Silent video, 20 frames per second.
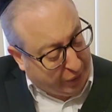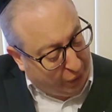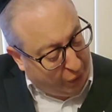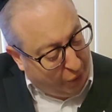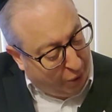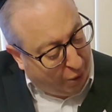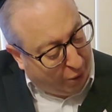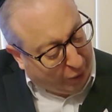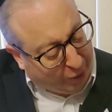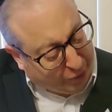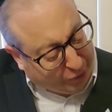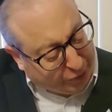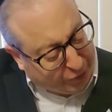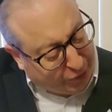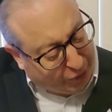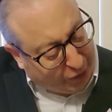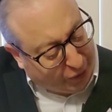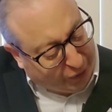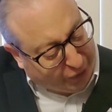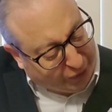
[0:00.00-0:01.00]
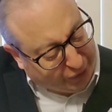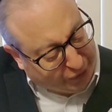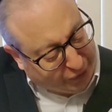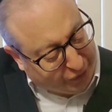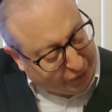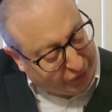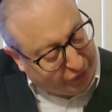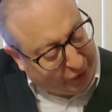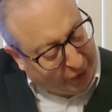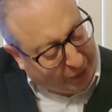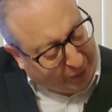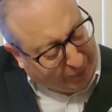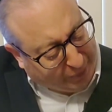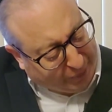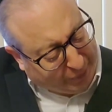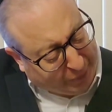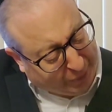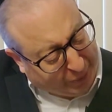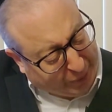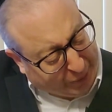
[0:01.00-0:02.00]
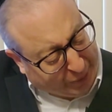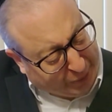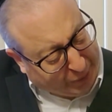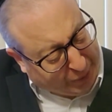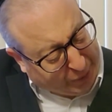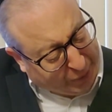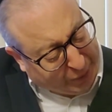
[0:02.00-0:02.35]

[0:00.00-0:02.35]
all across the fretboard